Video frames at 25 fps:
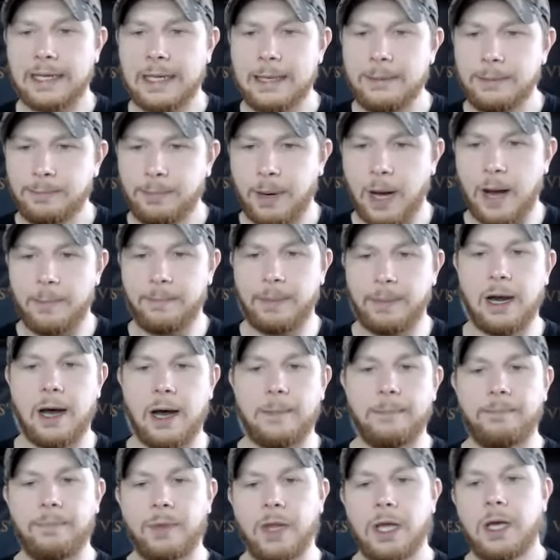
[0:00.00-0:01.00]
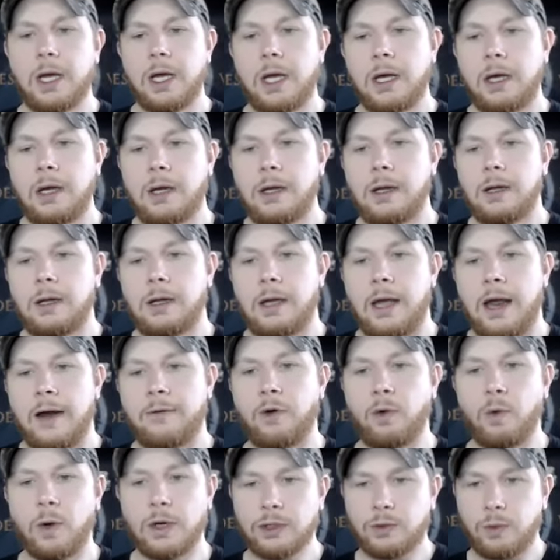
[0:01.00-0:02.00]
keeps popping up. Every
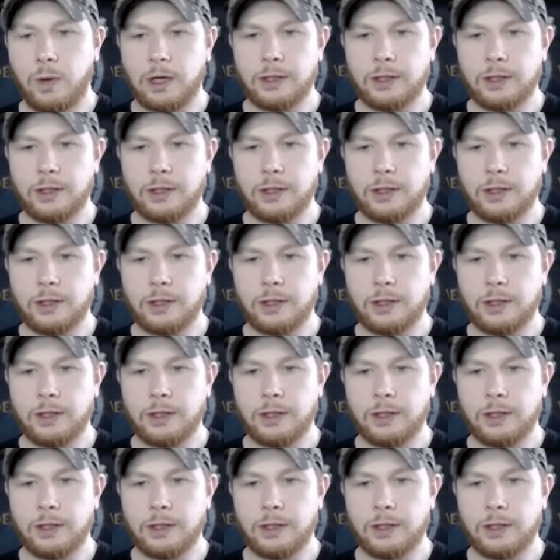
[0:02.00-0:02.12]
once in a